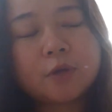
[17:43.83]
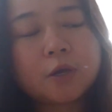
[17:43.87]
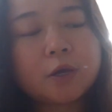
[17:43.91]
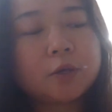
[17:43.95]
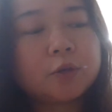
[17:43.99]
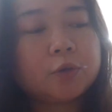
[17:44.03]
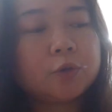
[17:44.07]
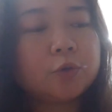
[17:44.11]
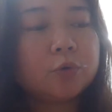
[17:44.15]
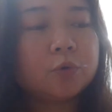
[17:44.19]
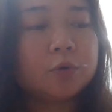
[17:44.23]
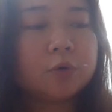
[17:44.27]

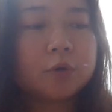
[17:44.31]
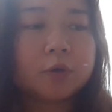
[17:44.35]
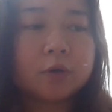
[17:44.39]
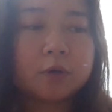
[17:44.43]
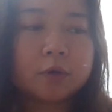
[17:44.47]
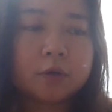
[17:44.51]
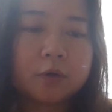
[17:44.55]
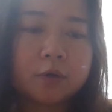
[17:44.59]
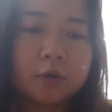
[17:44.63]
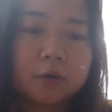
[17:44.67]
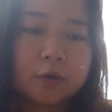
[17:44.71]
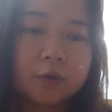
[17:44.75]

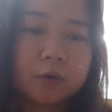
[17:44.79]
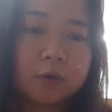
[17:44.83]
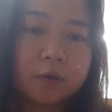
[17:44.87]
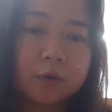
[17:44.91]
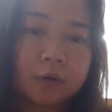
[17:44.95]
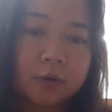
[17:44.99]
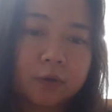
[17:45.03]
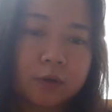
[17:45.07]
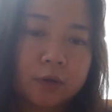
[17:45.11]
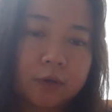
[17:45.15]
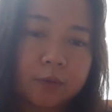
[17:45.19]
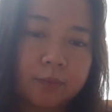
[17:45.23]
your
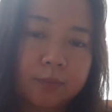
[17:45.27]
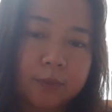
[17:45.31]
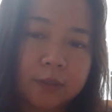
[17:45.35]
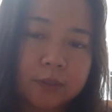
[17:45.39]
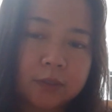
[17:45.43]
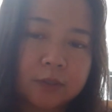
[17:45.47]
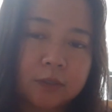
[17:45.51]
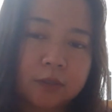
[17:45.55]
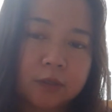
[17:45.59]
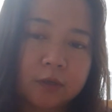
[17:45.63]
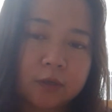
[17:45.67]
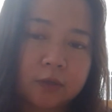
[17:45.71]

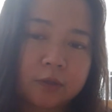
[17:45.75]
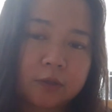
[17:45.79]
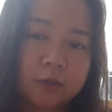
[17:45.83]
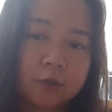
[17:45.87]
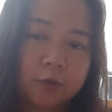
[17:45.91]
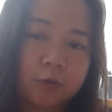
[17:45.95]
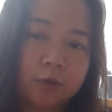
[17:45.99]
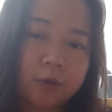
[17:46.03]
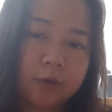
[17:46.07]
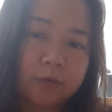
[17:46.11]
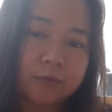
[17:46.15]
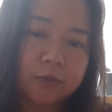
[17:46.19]
amygdala, and then
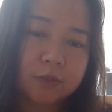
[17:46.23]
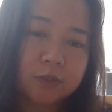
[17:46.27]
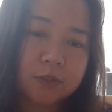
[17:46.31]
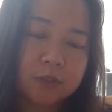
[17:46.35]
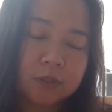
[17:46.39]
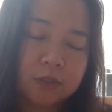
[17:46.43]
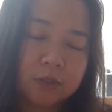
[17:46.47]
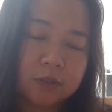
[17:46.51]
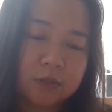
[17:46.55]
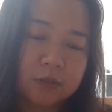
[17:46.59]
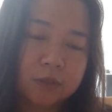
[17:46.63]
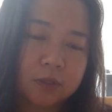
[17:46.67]
you have
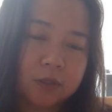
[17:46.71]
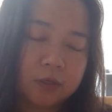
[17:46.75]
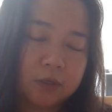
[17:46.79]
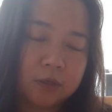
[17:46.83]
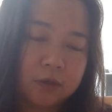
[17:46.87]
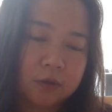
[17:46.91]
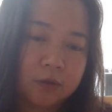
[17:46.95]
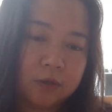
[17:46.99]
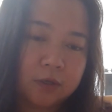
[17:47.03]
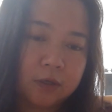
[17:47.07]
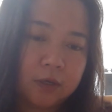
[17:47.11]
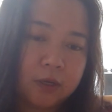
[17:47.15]

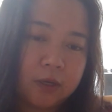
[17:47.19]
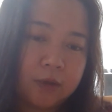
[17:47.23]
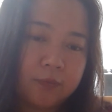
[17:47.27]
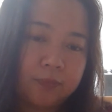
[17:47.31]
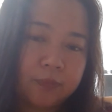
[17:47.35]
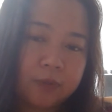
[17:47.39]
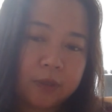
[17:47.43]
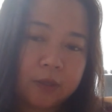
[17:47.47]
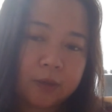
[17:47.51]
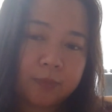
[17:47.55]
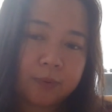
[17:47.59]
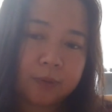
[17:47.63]
the
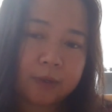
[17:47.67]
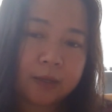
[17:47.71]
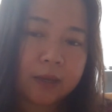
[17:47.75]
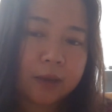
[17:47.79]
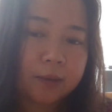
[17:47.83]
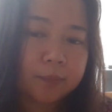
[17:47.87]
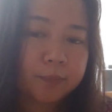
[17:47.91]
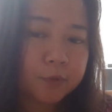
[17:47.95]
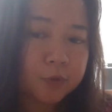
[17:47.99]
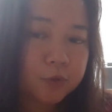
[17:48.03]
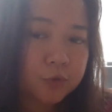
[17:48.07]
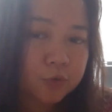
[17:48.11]

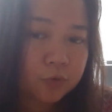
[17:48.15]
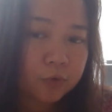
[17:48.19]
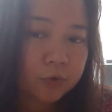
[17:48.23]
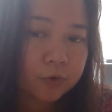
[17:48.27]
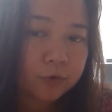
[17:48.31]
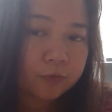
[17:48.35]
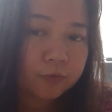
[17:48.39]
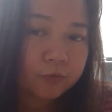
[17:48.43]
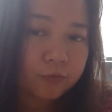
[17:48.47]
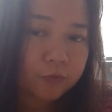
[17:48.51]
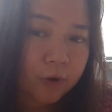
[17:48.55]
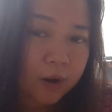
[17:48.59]
hippocampus sort
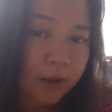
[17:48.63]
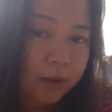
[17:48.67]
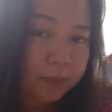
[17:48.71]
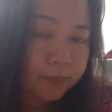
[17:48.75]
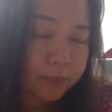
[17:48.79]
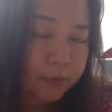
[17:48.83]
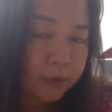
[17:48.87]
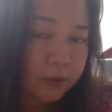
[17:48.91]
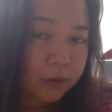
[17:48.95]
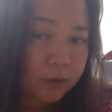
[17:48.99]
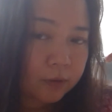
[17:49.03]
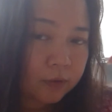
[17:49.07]
of
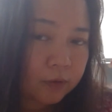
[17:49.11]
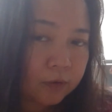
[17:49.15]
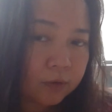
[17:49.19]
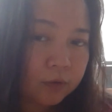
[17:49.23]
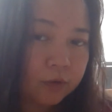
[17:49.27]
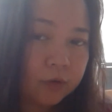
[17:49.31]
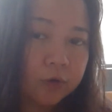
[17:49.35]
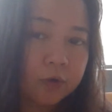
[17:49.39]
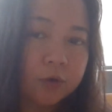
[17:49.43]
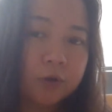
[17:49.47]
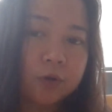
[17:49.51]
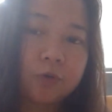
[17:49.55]
wrapping
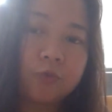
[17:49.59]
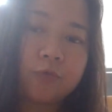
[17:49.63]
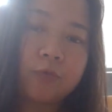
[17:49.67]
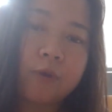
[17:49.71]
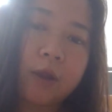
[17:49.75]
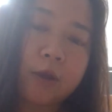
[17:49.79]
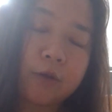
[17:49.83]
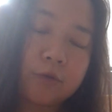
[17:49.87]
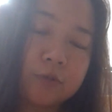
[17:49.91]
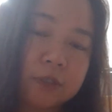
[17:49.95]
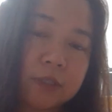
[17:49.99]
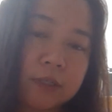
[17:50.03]

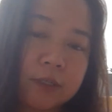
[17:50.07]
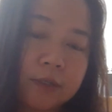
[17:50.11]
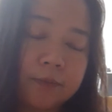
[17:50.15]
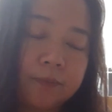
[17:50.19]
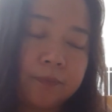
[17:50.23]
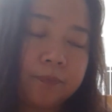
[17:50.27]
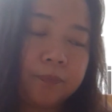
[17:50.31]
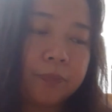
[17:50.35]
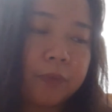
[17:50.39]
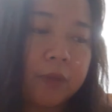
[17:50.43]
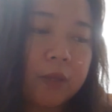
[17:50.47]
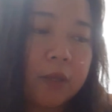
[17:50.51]
around it.
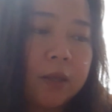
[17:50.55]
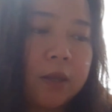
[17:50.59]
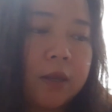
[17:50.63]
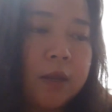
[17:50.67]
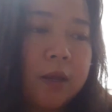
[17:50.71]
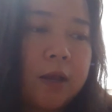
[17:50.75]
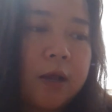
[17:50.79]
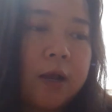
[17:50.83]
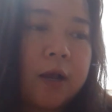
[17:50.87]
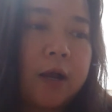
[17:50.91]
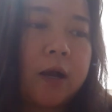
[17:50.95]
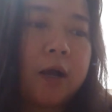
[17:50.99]

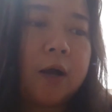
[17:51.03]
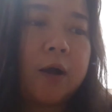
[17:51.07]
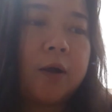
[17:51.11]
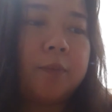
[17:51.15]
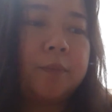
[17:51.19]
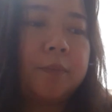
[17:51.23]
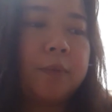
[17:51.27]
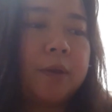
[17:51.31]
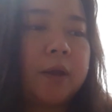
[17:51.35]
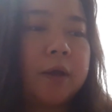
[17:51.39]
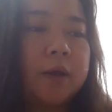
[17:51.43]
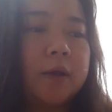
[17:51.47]

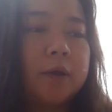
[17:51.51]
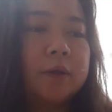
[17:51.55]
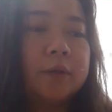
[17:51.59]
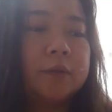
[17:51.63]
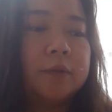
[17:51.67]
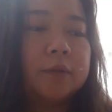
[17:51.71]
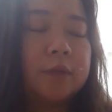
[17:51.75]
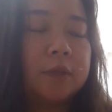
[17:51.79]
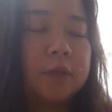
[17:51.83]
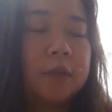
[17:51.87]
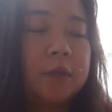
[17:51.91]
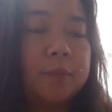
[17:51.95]

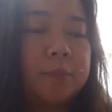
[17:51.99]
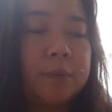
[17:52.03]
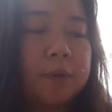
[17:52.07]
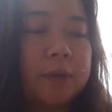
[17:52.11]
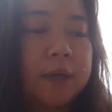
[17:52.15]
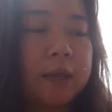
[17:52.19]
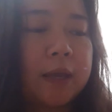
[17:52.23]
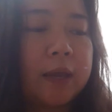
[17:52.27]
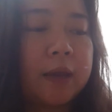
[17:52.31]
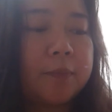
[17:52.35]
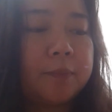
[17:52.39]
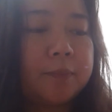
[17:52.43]
And the
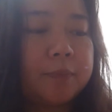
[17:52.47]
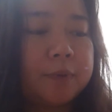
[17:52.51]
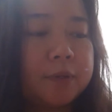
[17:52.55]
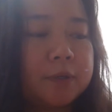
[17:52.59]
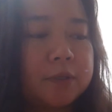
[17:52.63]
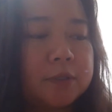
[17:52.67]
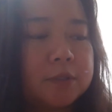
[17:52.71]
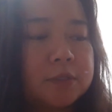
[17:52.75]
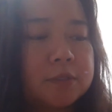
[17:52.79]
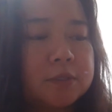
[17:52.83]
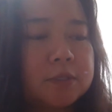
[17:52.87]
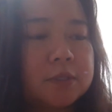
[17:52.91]

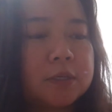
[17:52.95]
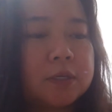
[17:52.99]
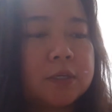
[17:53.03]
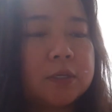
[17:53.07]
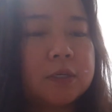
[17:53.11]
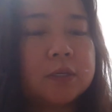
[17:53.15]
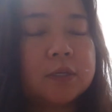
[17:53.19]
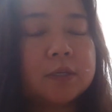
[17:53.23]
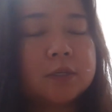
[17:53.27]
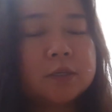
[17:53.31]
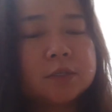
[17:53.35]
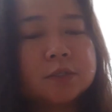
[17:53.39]
hippocampus
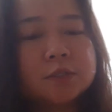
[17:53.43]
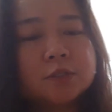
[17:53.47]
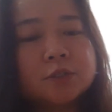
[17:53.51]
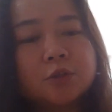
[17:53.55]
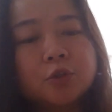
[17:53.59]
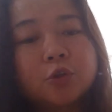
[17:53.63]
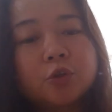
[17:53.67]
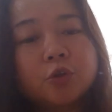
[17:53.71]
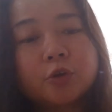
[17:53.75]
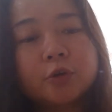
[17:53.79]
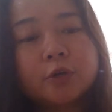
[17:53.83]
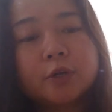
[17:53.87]
is
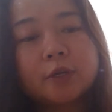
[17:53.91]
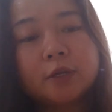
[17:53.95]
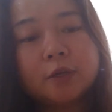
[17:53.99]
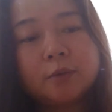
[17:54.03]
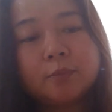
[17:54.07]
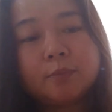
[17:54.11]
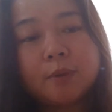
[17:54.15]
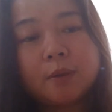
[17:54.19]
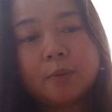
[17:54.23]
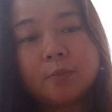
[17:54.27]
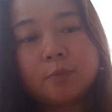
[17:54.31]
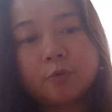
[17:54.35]
learning
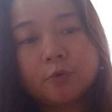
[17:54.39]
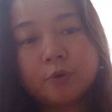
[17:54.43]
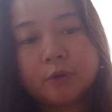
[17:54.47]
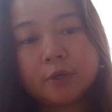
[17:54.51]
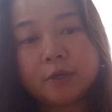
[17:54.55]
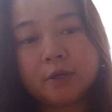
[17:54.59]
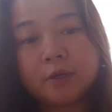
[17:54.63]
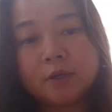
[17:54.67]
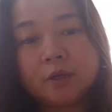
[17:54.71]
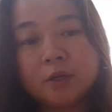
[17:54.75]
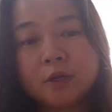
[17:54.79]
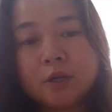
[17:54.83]
and
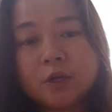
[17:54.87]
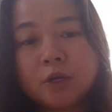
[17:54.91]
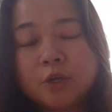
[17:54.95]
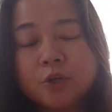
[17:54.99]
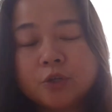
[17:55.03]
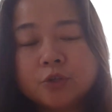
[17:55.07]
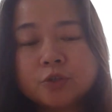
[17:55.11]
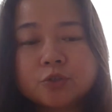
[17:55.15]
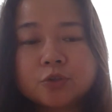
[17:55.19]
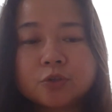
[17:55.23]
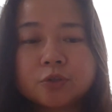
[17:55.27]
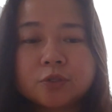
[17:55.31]
memory.
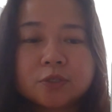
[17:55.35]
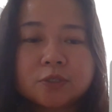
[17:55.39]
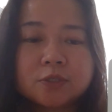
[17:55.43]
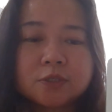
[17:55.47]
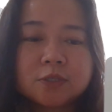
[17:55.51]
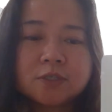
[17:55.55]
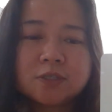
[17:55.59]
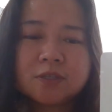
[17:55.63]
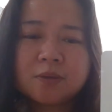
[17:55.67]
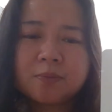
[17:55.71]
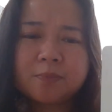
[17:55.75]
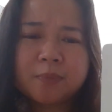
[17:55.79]
So this
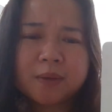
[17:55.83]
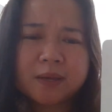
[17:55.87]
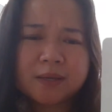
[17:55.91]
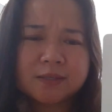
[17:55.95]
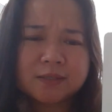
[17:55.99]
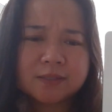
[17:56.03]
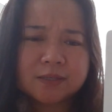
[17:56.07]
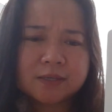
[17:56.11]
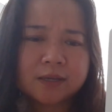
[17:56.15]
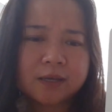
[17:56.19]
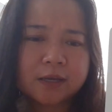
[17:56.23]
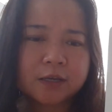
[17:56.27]
is
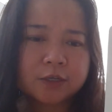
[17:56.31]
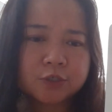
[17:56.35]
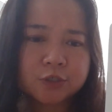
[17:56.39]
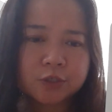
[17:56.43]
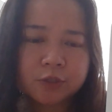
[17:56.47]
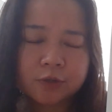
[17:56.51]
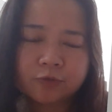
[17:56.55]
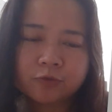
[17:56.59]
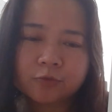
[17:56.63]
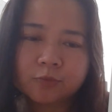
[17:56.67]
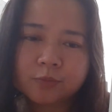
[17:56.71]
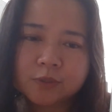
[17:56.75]
amazing,
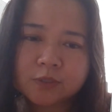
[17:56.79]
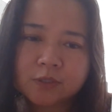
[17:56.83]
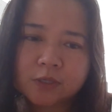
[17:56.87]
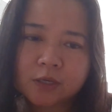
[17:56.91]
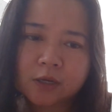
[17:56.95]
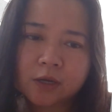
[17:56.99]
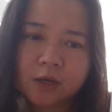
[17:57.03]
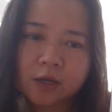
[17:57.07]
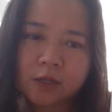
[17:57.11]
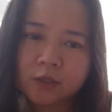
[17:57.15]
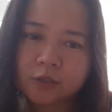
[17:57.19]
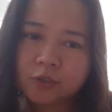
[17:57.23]
actually, from a
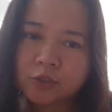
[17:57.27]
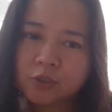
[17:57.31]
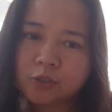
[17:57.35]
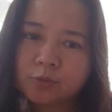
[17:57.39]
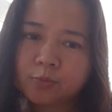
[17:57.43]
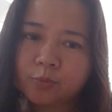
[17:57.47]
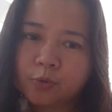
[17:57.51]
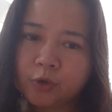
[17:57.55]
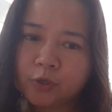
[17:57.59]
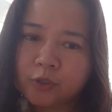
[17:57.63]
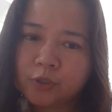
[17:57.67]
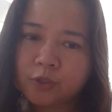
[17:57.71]

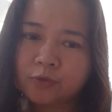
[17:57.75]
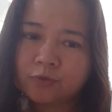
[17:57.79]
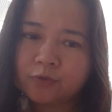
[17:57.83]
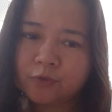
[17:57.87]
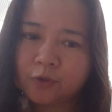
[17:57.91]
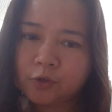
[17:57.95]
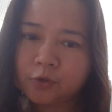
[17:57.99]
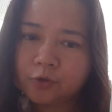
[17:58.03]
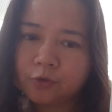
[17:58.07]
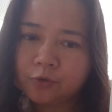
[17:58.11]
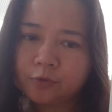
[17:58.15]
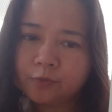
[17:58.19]
psychologist's point of
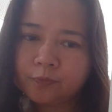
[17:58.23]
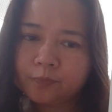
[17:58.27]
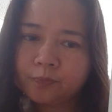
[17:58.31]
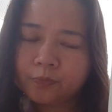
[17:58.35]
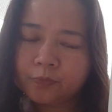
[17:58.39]
view.